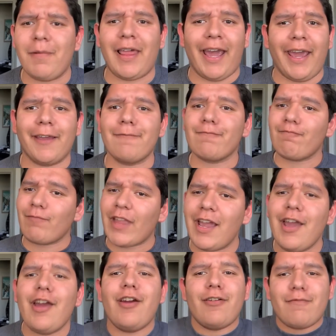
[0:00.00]
like,
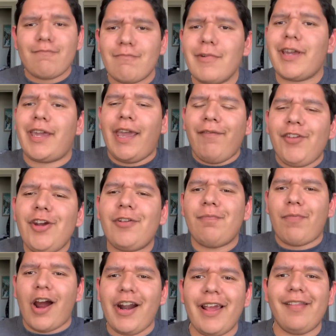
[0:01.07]
give your
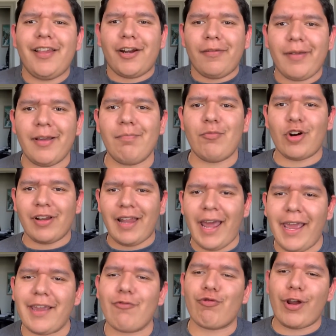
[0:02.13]
body a little bit more
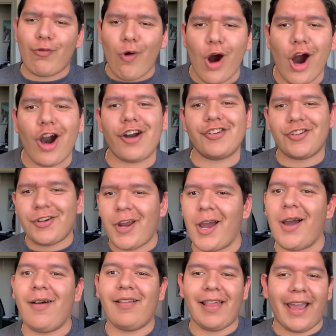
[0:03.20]
like rewards, you
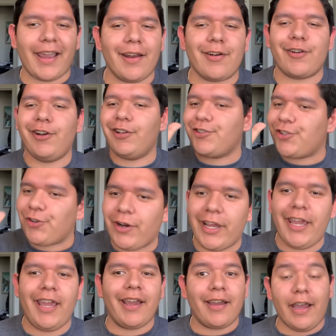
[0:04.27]
know, like a good
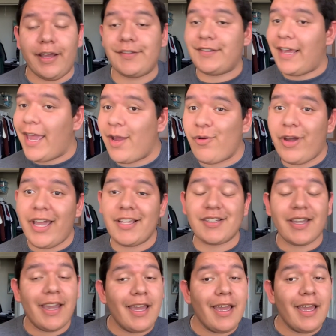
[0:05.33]
drink, a sandwich,